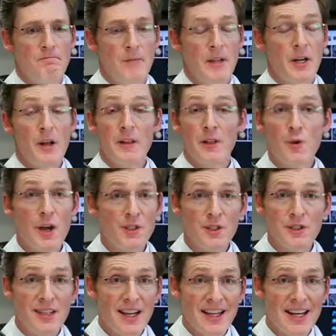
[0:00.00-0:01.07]
Any other
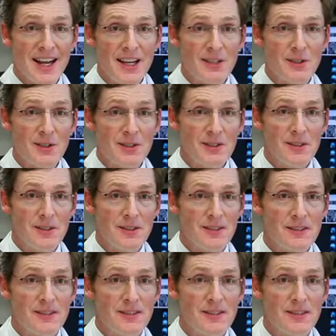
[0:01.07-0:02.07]
questions I can answer, or?